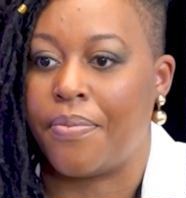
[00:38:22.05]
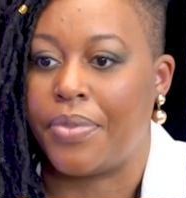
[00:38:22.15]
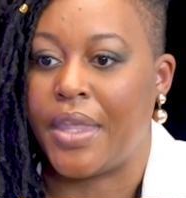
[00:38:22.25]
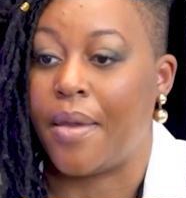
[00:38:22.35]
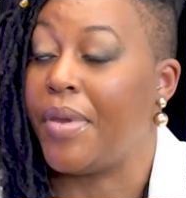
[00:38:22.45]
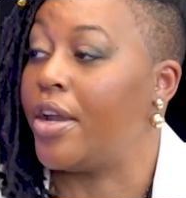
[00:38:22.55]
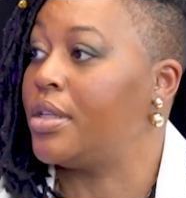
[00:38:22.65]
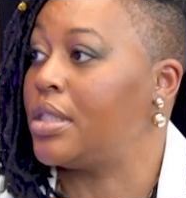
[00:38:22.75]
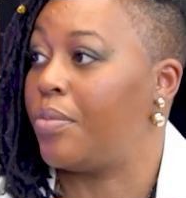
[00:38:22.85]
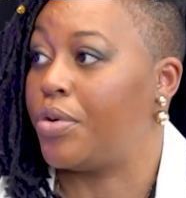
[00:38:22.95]
the
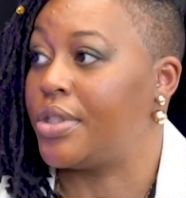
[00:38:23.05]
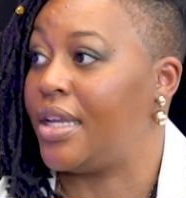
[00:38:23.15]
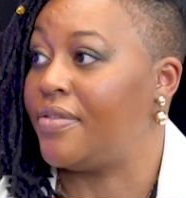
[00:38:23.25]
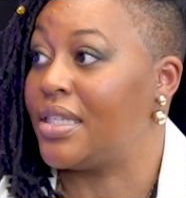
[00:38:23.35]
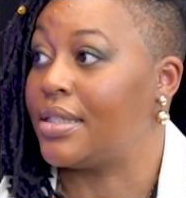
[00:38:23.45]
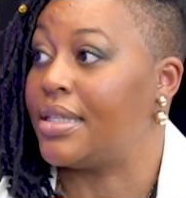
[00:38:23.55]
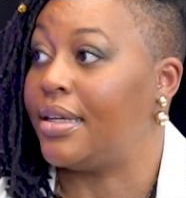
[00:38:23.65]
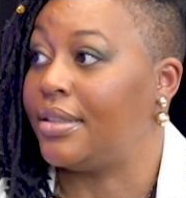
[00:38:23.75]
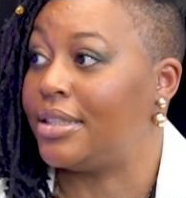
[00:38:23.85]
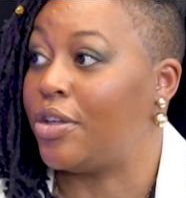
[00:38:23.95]
appearance of perceived
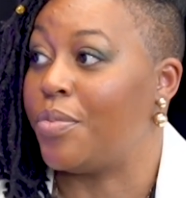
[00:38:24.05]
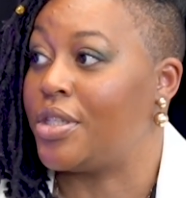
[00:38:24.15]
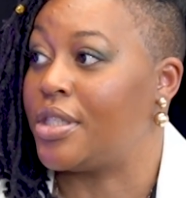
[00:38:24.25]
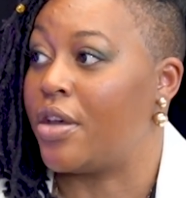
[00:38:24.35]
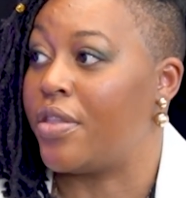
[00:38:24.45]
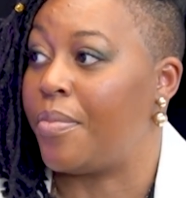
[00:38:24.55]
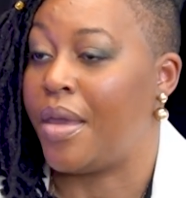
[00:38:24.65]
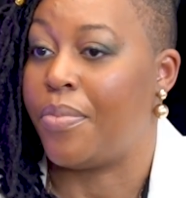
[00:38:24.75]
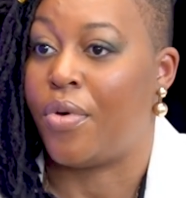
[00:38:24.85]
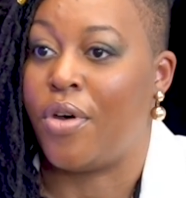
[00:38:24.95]
success, so much so that
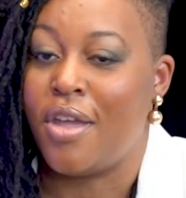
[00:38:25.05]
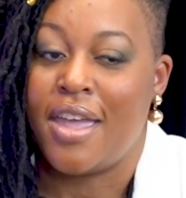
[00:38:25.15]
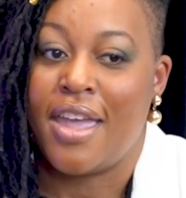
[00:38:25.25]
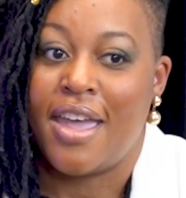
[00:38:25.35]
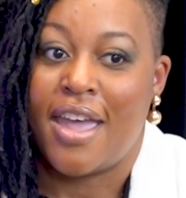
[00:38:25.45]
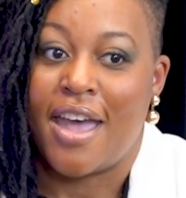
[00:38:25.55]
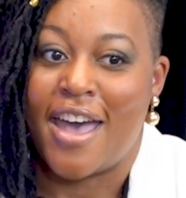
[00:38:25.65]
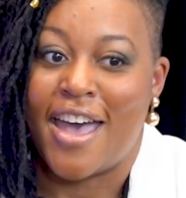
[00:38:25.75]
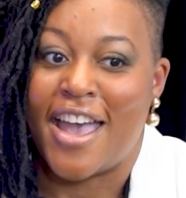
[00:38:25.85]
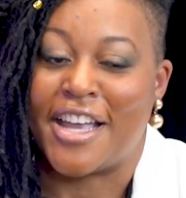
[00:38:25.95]
people,
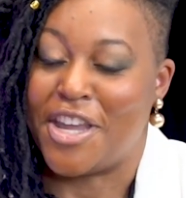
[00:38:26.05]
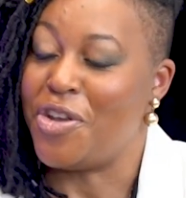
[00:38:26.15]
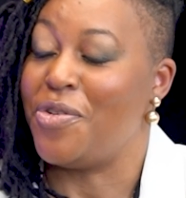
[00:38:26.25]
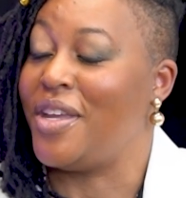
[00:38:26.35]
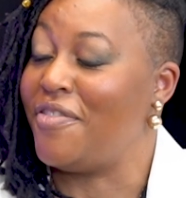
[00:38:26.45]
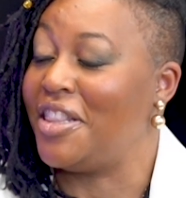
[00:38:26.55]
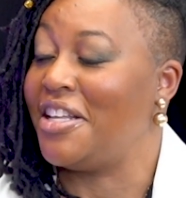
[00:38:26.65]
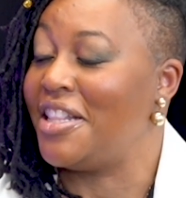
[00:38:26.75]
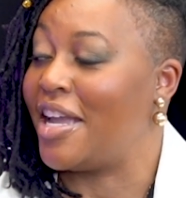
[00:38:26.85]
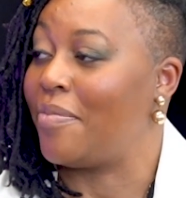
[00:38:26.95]
again, who even
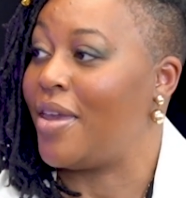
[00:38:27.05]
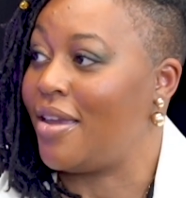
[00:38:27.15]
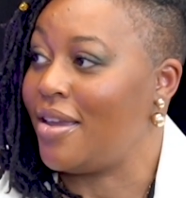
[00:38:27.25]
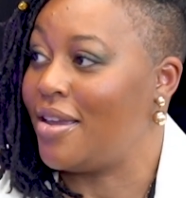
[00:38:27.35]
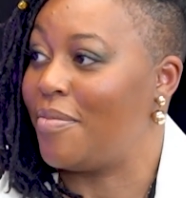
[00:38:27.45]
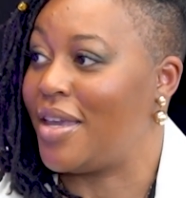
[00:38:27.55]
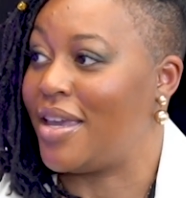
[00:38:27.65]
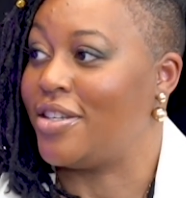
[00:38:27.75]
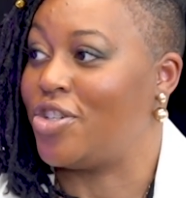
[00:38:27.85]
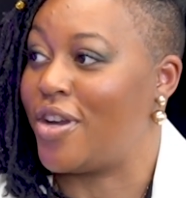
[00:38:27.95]
look like me,
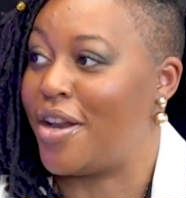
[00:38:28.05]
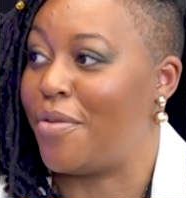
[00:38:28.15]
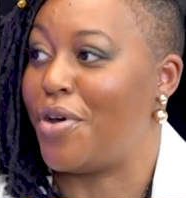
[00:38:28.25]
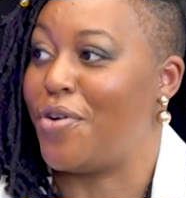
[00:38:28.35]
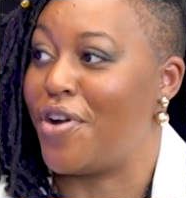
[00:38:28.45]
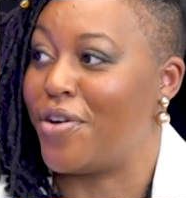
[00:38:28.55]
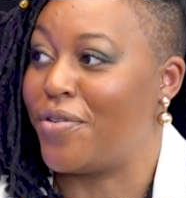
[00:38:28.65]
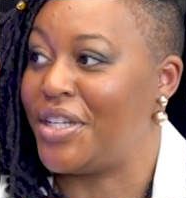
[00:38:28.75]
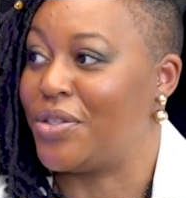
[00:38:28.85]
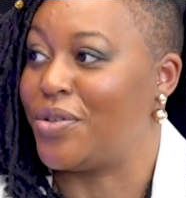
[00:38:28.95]
began to try to bogart
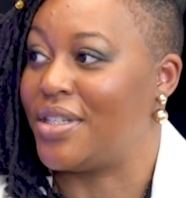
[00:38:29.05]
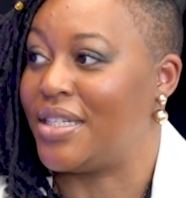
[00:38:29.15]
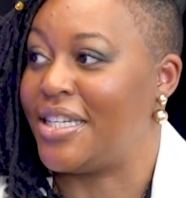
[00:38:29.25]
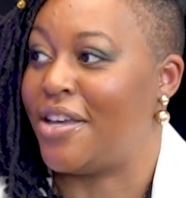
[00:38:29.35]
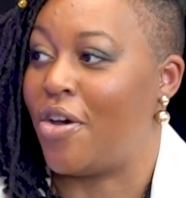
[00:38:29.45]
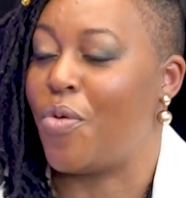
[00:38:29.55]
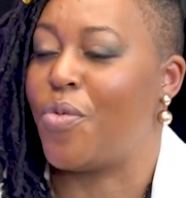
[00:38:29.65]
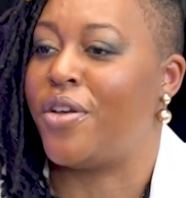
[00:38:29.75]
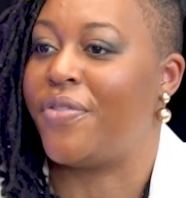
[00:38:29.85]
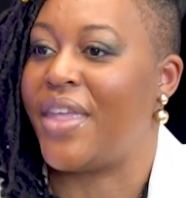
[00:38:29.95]
resources,
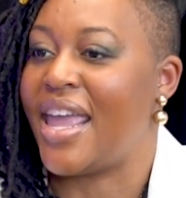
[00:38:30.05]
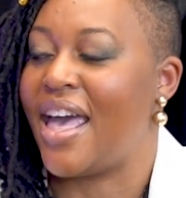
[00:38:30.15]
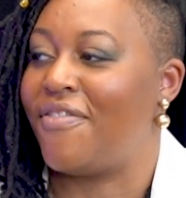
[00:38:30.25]
they have